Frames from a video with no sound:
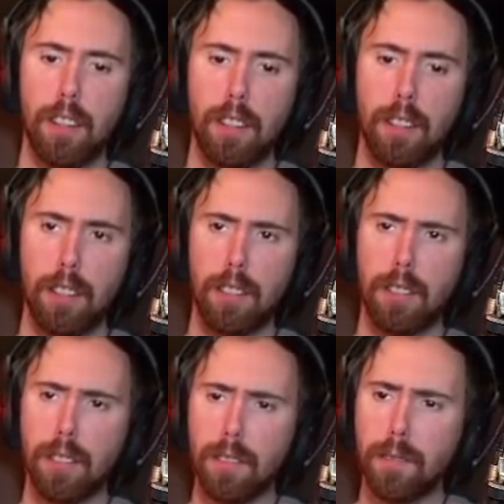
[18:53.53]

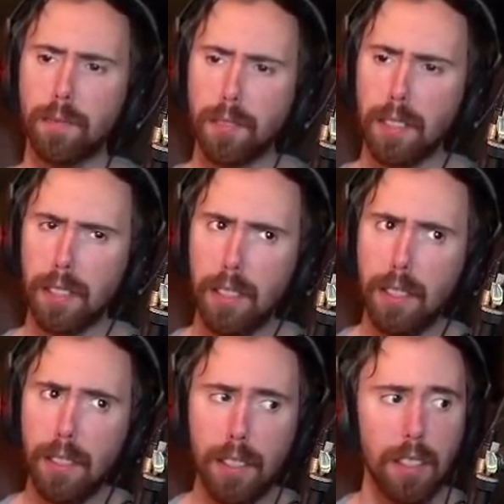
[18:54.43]

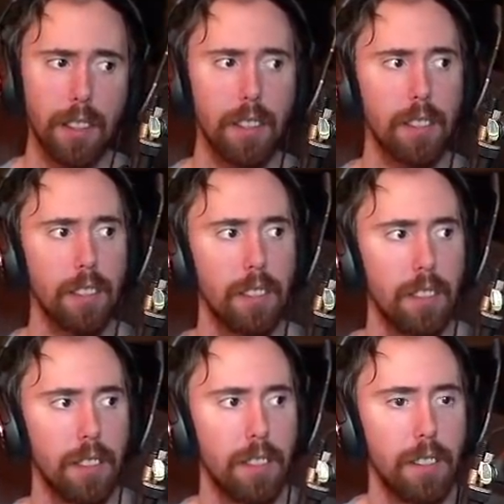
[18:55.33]

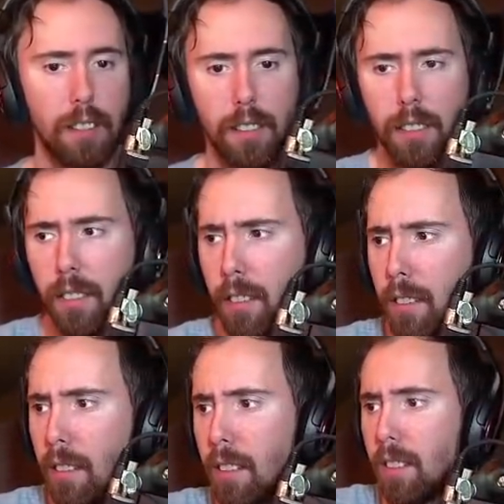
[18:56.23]

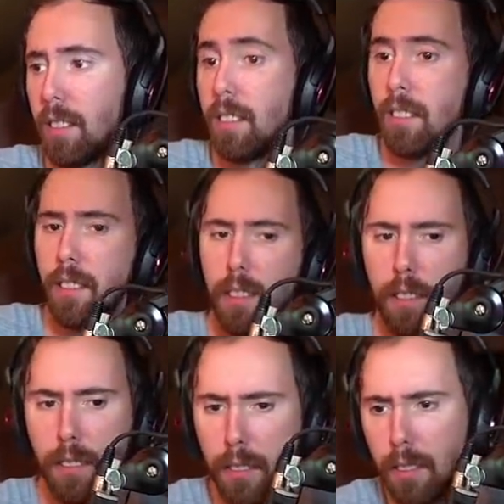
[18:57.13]
(not speaking)